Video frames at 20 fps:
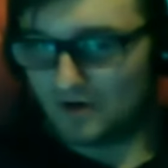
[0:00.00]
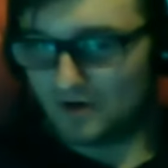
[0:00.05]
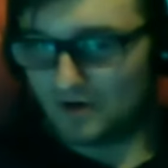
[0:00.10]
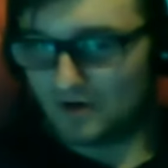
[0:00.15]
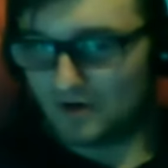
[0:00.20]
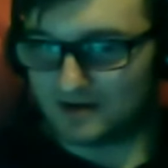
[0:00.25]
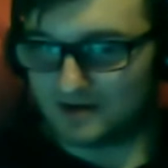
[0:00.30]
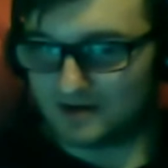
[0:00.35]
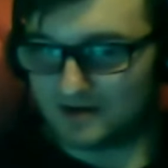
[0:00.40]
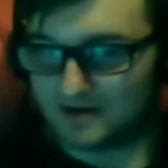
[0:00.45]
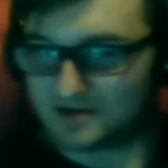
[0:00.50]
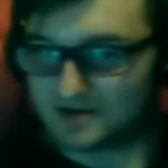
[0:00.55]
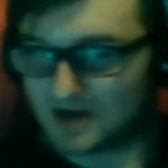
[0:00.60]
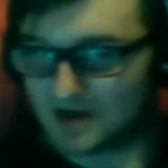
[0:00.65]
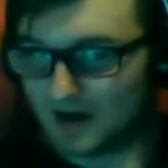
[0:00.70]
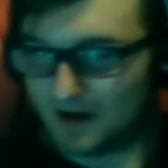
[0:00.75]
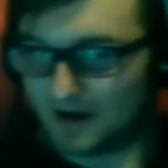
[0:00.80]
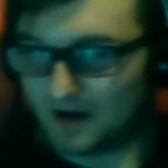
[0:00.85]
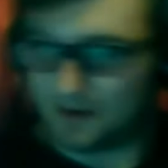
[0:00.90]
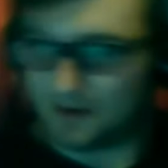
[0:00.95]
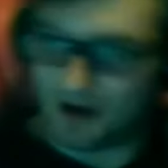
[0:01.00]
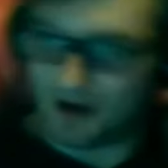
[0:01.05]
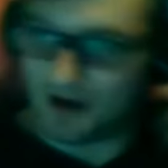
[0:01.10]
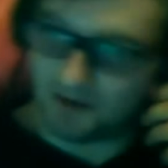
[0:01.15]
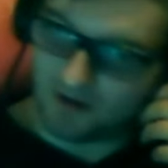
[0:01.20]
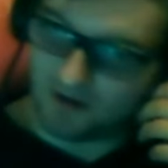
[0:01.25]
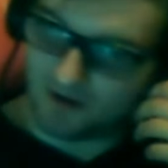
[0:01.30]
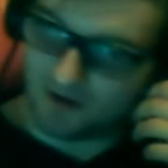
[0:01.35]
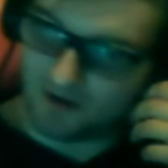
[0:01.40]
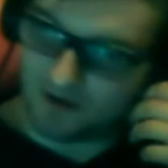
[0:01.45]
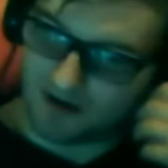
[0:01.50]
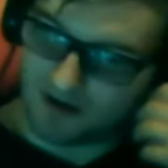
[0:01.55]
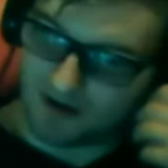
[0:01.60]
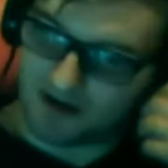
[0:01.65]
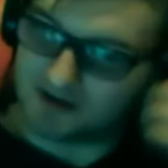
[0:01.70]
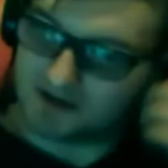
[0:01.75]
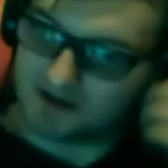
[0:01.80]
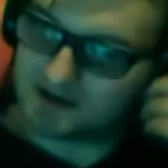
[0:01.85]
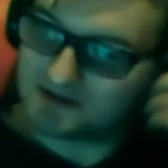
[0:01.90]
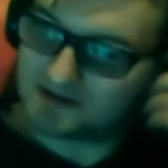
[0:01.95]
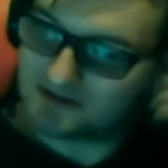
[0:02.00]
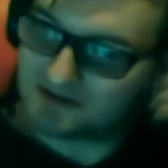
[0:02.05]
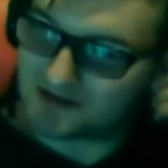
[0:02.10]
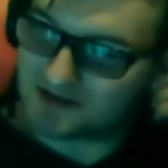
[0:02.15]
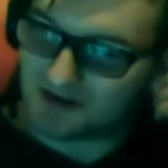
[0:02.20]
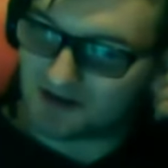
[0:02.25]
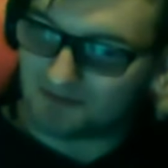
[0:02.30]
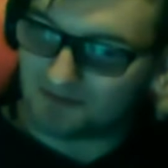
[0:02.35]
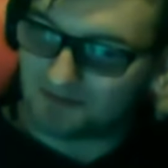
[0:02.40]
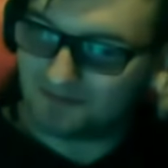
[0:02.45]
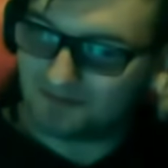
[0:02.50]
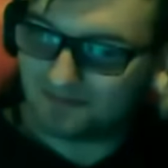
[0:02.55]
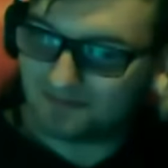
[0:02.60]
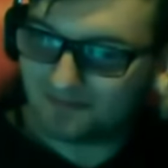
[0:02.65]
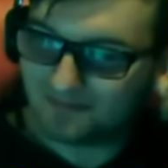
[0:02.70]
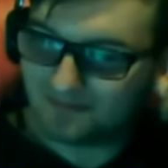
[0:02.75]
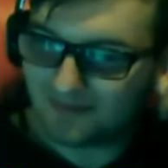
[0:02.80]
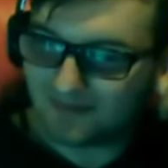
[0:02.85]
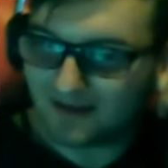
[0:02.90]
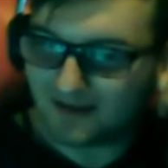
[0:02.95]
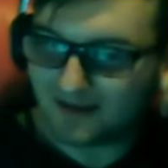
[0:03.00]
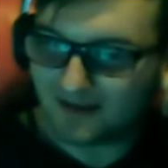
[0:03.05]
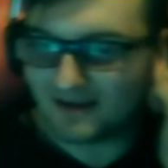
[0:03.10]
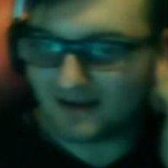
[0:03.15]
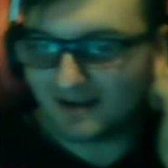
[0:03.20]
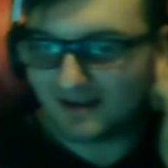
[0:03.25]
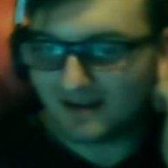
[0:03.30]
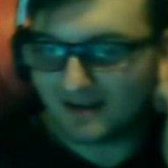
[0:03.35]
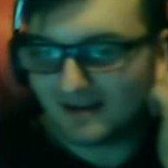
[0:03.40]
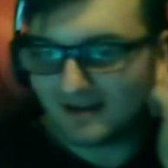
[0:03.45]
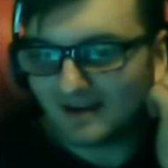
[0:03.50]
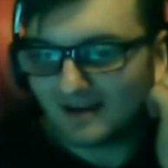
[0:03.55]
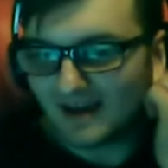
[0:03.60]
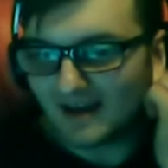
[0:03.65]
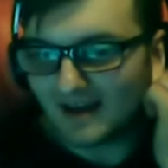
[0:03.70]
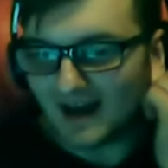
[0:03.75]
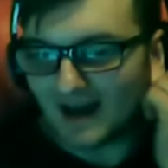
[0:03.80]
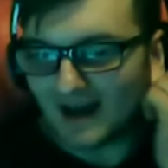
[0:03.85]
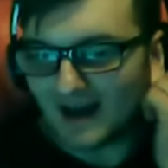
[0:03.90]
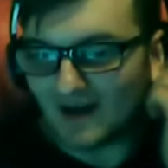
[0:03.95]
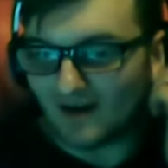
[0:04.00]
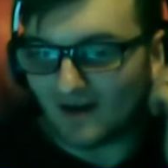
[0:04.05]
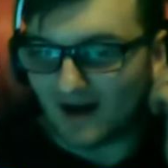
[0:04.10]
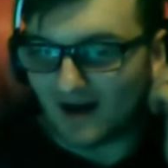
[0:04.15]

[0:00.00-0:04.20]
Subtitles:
am losing sleep over Groot because it's like I'm not going to get it done in time.